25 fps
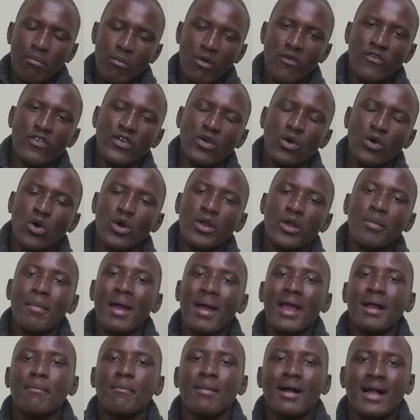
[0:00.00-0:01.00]
Moving on,
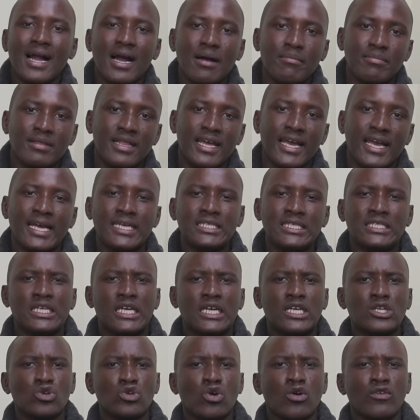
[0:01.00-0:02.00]
Mike Makaab, the
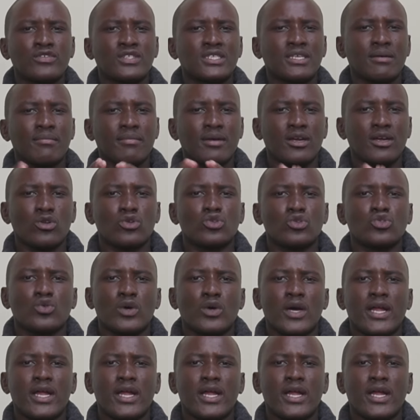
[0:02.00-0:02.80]
agent of Samkelo